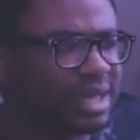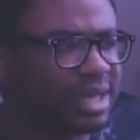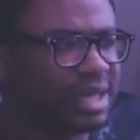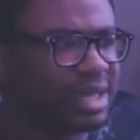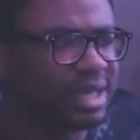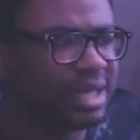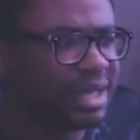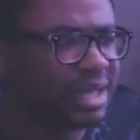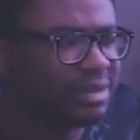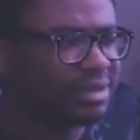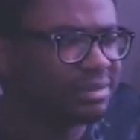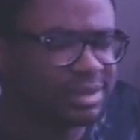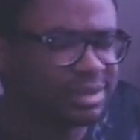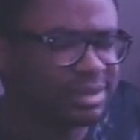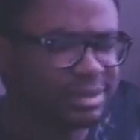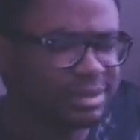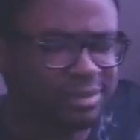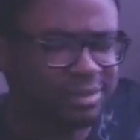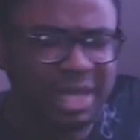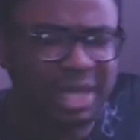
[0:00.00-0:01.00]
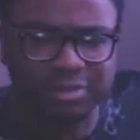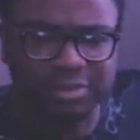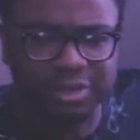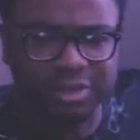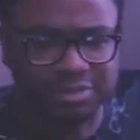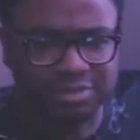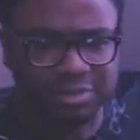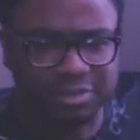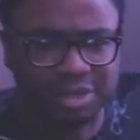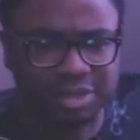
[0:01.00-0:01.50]
in Smash
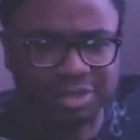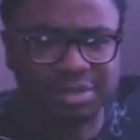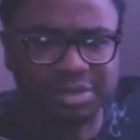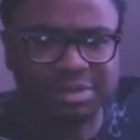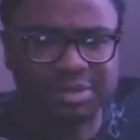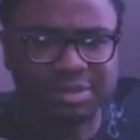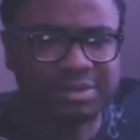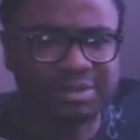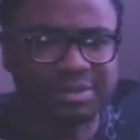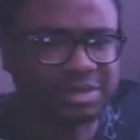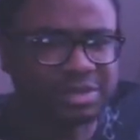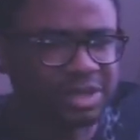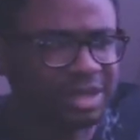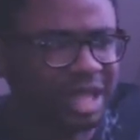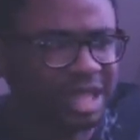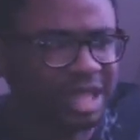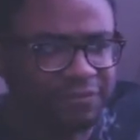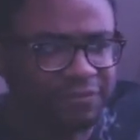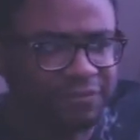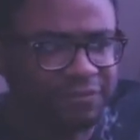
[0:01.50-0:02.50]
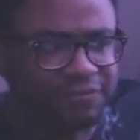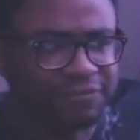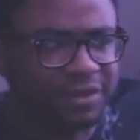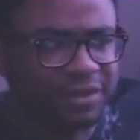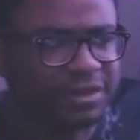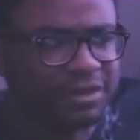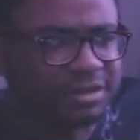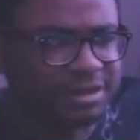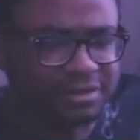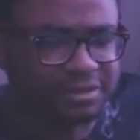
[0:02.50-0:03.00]
Brothers Brawl, Subspace MJ, like the
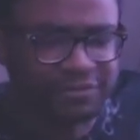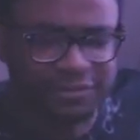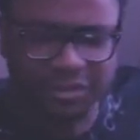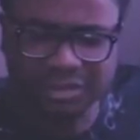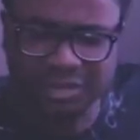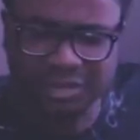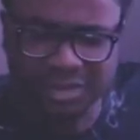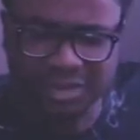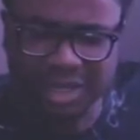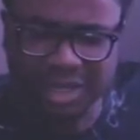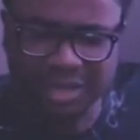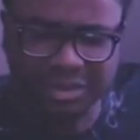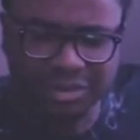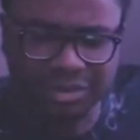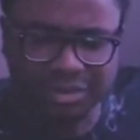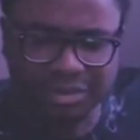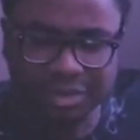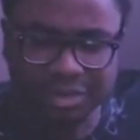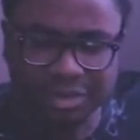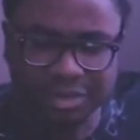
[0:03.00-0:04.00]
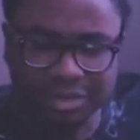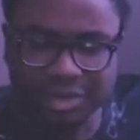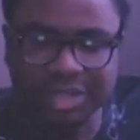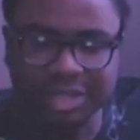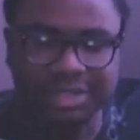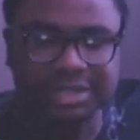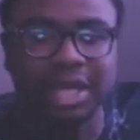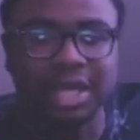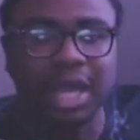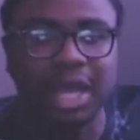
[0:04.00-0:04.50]
first, second, or third
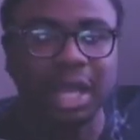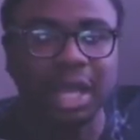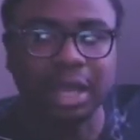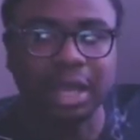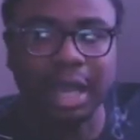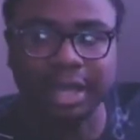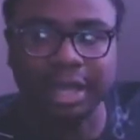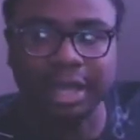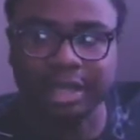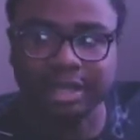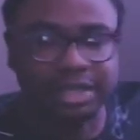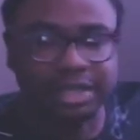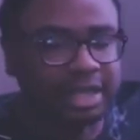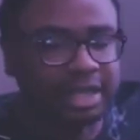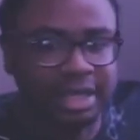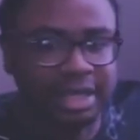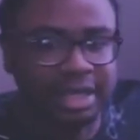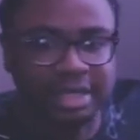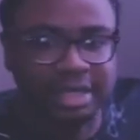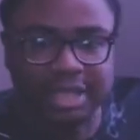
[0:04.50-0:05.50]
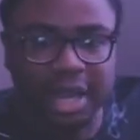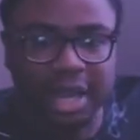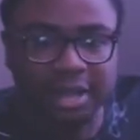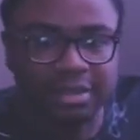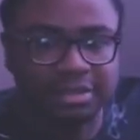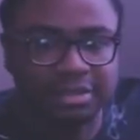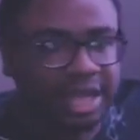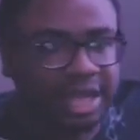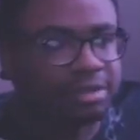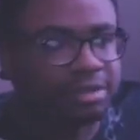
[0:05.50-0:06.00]
cutscene, like an entire
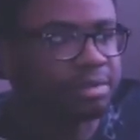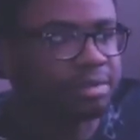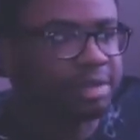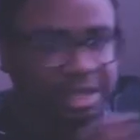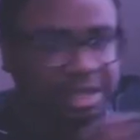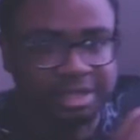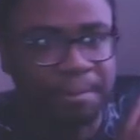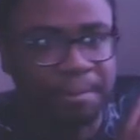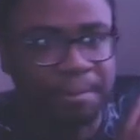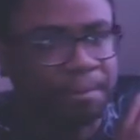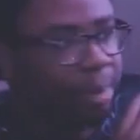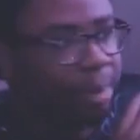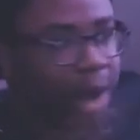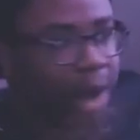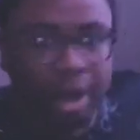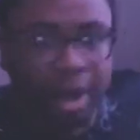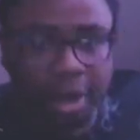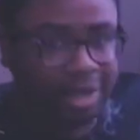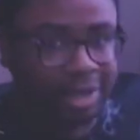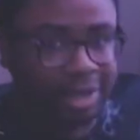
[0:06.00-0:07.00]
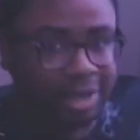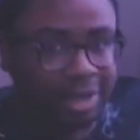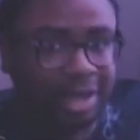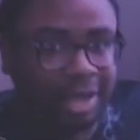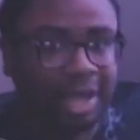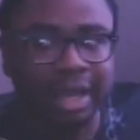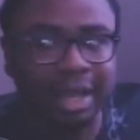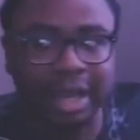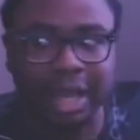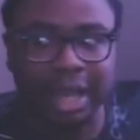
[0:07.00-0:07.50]
stadium gets bombed.
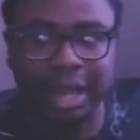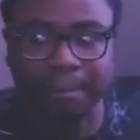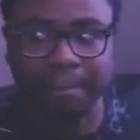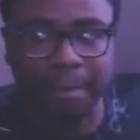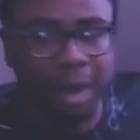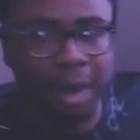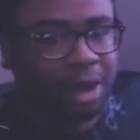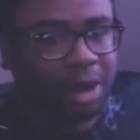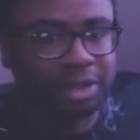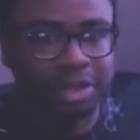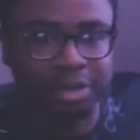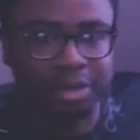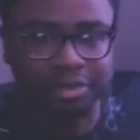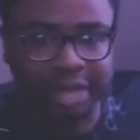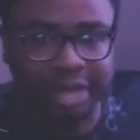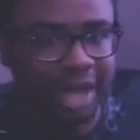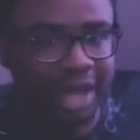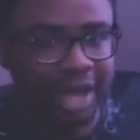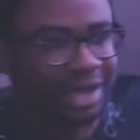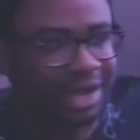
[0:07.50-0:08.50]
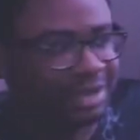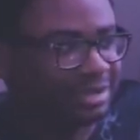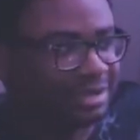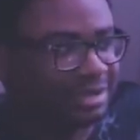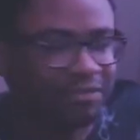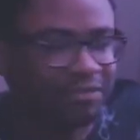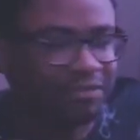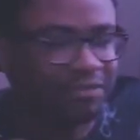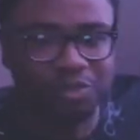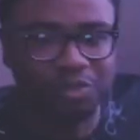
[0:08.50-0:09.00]
Mario dies.
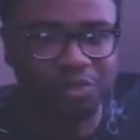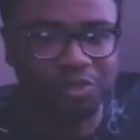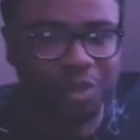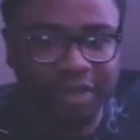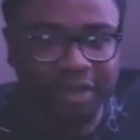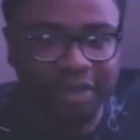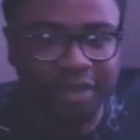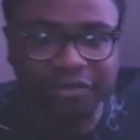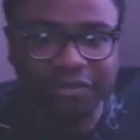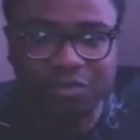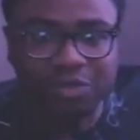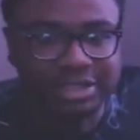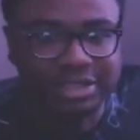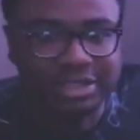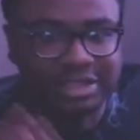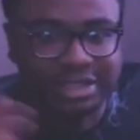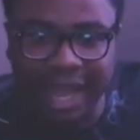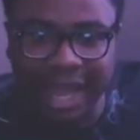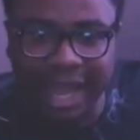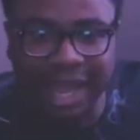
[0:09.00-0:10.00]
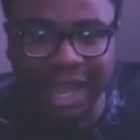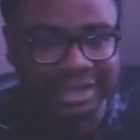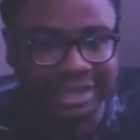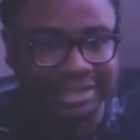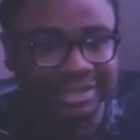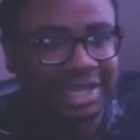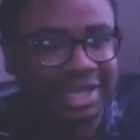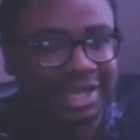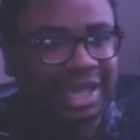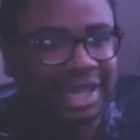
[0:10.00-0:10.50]
Everyone just dies,
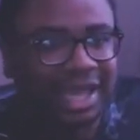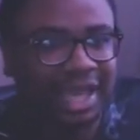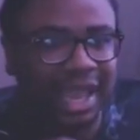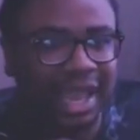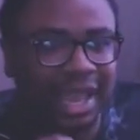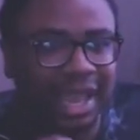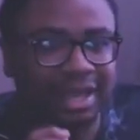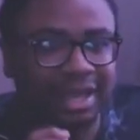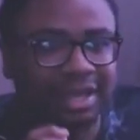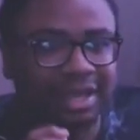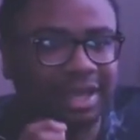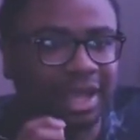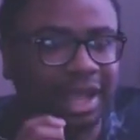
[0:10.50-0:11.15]
and